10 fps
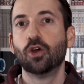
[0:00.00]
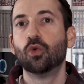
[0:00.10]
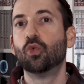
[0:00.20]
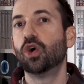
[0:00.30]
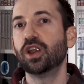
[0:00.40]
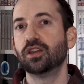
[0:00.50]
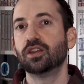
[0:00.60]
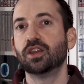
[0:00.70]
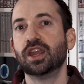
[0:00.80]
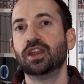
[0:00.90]
What,
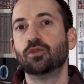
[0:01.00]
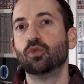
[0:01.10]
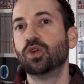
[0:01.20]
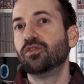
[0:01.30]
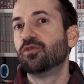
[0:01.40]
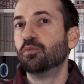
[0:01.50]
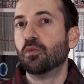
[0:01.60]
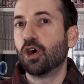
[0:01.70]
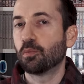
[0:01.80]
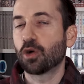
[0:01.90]
and we
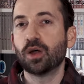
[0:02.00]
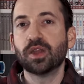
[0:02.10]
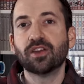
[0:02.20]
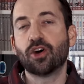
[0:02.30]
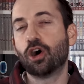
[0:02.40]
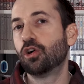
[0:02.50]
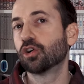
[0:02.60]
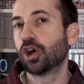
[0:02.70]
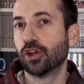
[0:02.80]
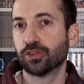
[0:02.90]
probably have all
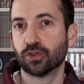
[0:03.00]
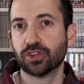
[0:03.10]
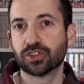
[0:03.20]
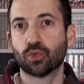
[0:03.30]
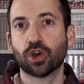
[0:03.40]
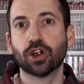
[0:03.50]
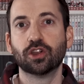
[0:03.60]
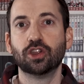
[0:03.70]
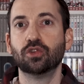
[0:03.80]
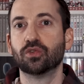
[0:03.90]
gone through this where
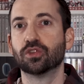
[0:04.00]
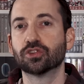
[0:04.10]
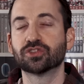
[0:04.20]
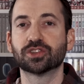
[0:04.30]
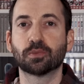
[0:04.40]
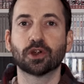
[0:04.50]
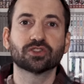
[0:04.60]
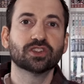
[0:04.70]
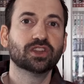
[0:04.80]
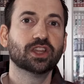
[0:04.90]
you there's this
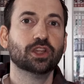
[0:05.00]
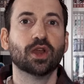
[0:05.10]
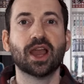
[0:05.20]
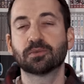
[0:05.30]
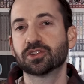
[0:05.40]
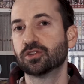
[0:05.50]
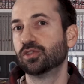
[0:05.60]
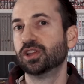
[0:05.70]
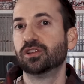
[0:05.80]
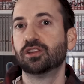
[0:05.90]
person that you
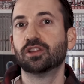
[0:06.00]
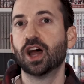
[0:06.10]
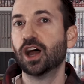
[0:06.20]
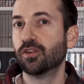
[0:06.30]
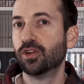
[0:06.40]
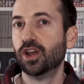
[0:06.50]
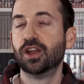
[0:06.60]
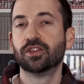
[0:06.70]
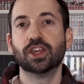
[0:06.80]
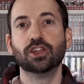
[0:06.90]
absolutely love,
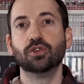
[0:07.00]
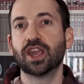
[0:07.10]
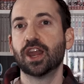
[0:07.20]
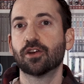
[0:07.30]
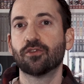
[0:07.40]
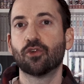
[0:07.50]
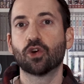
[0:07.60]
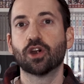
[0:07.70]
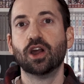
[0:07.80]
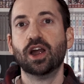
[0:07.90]
that you care
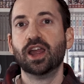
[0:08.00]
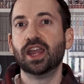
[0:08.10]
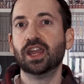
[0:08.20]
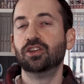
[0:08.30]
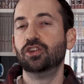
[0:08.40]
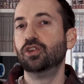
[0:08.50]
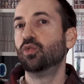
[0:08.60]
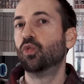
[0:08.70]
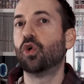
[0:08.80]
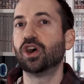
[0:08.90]
for, and you
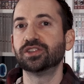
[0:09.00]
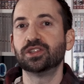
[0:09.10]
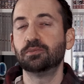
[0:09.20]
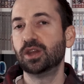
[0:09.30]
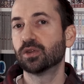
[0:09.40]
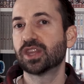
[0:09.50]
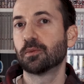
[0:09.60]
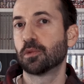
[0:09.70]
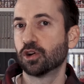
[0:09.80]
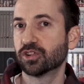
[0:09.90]
want to be with
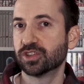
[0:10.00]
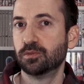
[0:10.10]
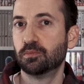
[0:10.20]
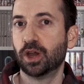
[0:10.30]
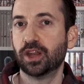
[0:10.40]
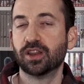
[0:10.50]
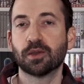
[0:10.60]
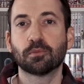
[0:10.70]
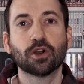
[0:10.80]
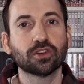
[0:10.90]
that person, but
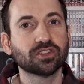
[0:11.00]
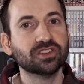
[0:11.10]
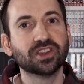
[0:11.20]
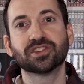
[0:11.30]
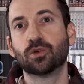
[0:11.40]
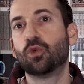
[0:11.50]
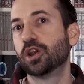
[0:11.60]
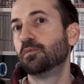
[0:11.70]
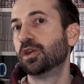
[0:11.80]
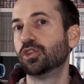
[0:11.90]
that person doesn't
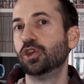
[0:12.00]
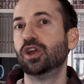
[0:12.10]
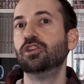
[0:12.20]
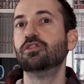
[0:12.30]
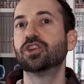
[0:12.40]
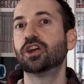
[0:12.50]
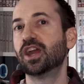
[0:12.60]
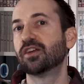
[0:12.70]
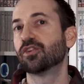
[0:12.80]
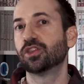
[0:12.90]
want to be with you, and you've done
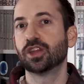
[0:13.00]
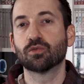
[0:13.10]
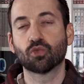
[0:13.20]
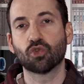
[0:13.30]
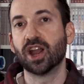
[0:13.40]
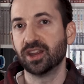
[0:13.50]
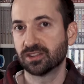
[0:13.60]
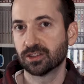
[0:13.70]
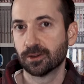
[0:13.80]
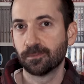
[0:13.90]
everything
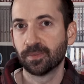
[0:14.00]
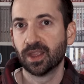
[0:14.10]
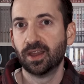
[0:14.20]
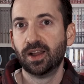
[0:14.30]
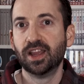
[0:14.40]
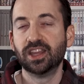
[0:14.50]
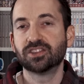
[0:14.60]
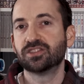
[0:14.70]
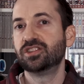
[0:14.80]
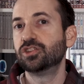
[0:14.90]
right.
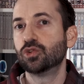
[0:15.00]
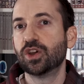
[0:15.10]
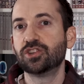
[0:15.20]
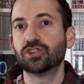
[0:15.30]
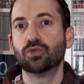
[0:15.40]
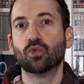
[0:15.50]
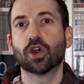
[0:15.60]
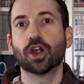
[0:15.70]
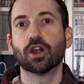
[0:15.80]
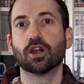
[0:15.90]
It's a situation
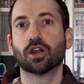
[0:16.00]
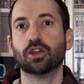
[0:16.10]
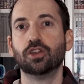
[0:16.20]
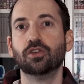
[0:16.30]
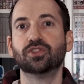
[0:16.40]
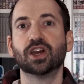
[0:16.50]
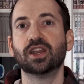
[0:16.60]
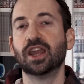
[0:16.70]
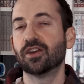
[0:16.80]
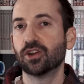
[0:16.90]
where you've
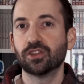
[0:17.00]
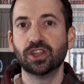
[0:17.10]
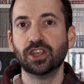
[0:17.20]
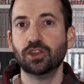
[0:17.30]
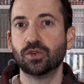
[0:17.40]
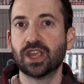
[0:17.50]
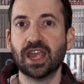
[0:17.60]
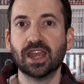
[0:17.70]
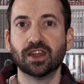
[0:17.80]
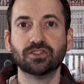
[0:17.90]
done everything you
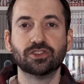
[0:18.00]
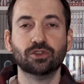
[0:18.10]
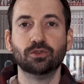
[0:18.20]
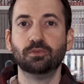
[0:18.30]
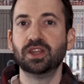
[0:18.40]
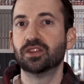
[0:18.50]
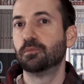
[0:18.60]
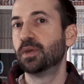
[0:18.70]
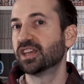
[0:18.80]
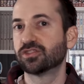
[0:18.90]
can to be the
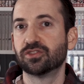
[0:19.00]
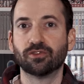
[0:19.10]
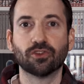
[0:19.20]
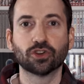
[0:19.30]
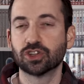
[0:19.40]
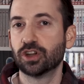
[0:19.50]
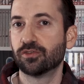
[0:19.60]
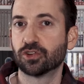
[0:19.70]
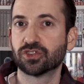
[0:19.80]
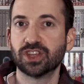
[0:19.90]
best version of
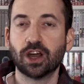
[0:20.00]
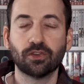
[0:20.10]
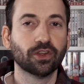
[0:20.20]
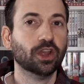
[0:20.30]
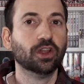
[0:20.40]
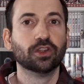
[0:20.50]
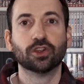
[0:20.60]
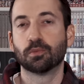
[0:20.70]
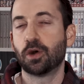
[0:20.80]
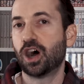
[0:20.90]
yourself.
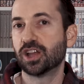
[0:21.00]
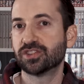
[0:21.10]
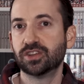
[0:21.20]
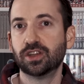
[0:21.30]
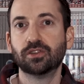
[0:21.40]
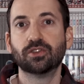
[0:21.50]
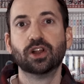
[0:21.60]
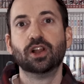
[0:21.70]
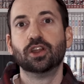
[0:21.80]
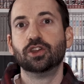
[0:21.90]
You're positive,
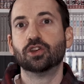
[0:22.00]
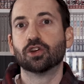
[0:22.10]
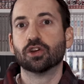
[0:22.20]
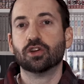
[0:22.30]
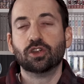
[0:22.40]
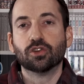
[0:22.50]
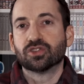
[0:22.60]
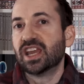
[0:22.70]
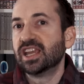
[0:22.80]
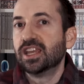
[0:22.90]
you're you're
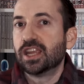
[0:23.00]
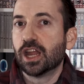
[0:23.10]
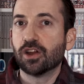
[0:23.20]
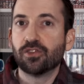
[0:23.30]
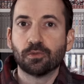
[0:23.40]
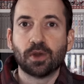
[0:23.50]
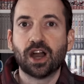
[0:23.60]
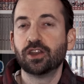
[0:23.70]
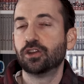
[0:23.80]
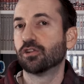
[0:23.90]
taking care of your
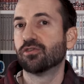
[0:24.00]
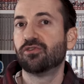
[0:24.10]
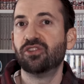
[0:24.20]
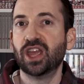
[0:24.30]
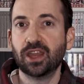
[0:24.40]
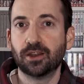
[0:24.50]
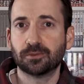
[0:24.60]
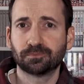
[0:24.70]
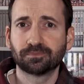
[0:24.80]
body, you're fit.